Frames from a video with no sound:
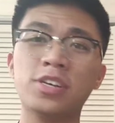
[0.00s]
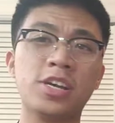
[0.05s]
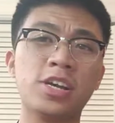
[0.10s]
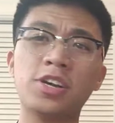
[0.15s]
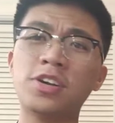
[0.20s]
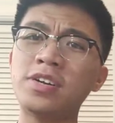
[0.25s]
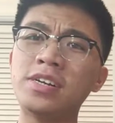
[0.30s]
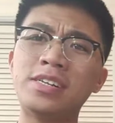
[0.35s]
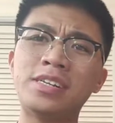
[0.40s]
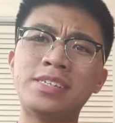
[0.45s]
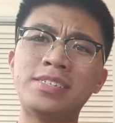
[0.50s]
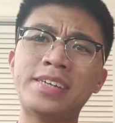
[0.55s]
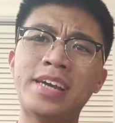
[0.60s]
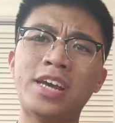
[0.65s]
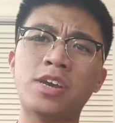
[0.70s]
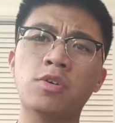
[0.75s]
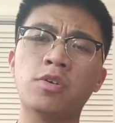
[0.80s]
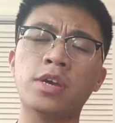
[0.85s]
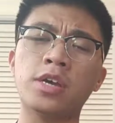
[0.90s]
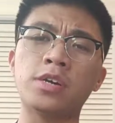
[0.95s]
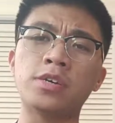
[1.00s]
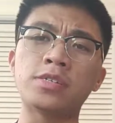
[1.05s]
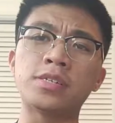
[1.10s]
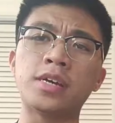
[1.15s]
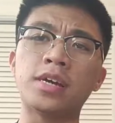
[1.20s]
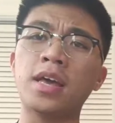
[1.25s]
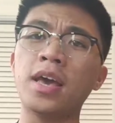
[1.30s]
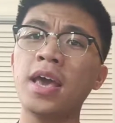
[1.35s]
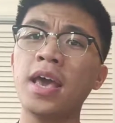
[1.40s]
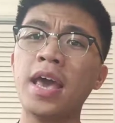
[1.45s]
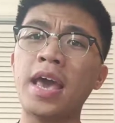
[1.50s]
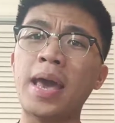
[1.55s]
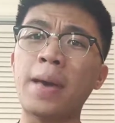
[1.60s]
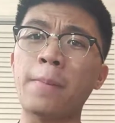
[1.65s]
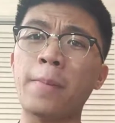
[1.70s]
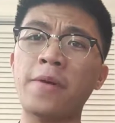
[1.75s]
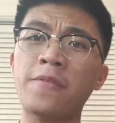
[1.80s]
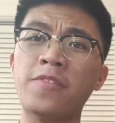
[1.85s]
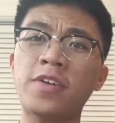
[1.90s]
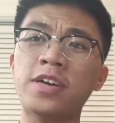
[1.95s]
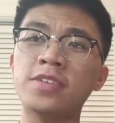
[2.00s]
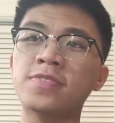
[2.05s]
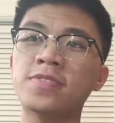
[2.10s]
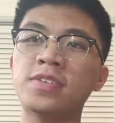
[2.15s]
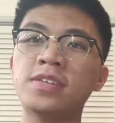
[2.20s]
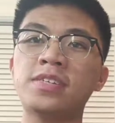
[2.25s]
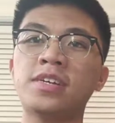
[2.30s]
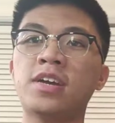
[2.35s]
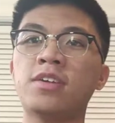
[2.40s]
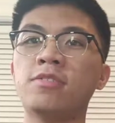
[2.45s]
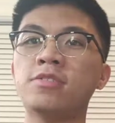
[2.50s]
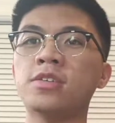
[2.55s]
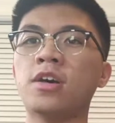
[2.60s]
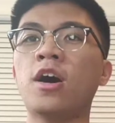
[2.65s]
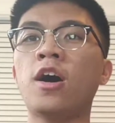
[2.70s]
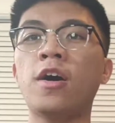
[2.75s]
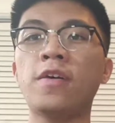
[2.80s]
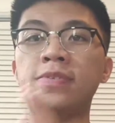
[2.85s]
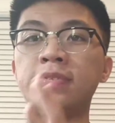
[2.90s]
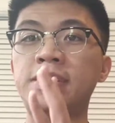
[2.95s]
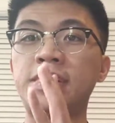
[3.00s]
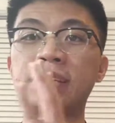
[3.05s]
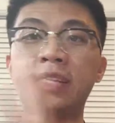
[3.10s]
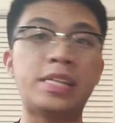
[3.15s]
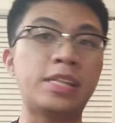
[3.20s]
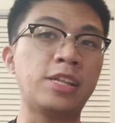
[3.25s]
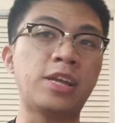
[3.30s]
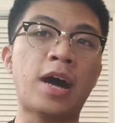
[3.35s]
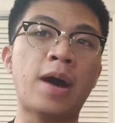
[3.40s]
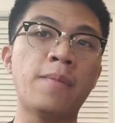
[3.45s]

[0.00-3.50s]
Clearly Nintendo killed it, and my favorites with Nintendo is obviously,